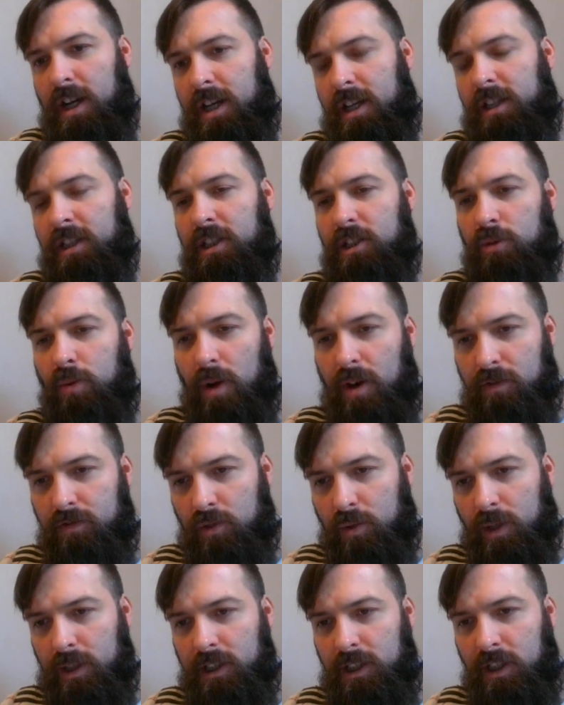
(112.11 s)
in the
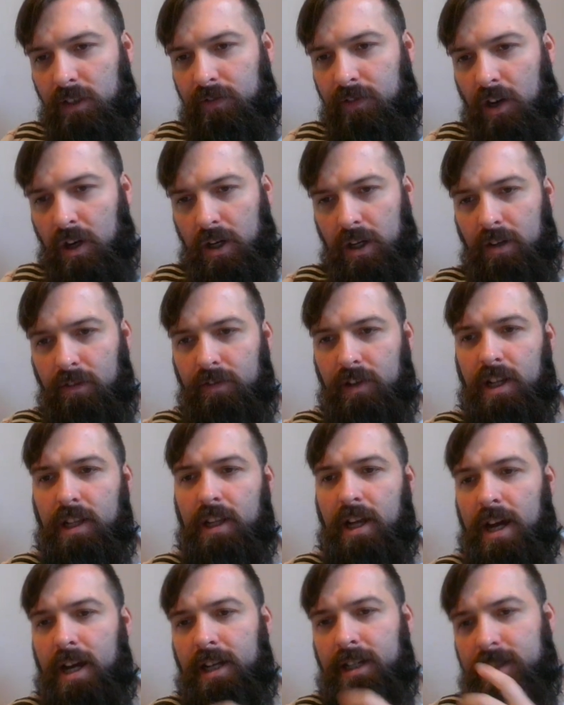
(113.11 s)
12.25,
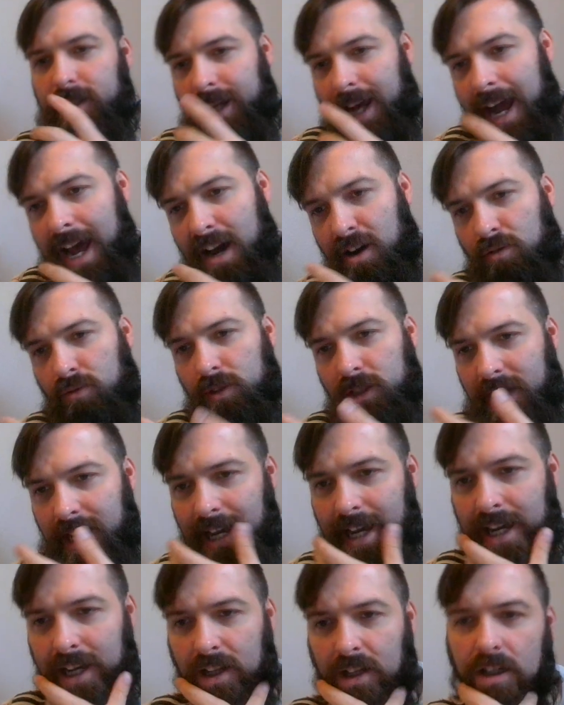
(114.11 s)
and that is Hound
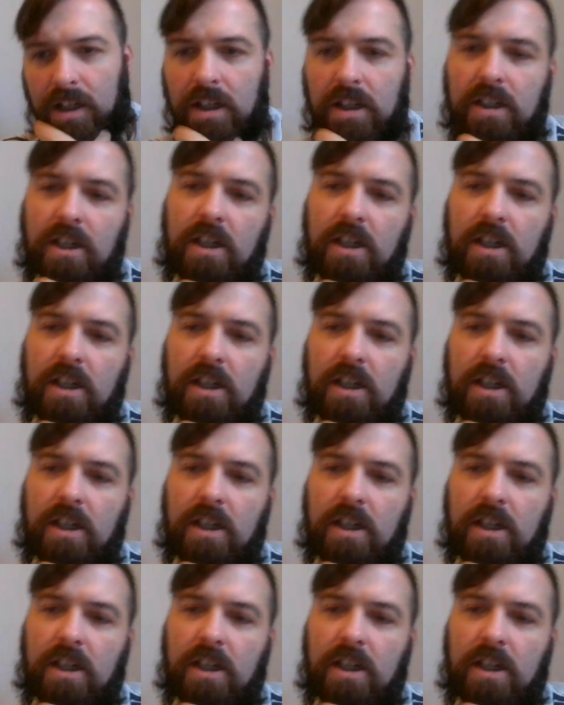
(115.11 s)
Hill.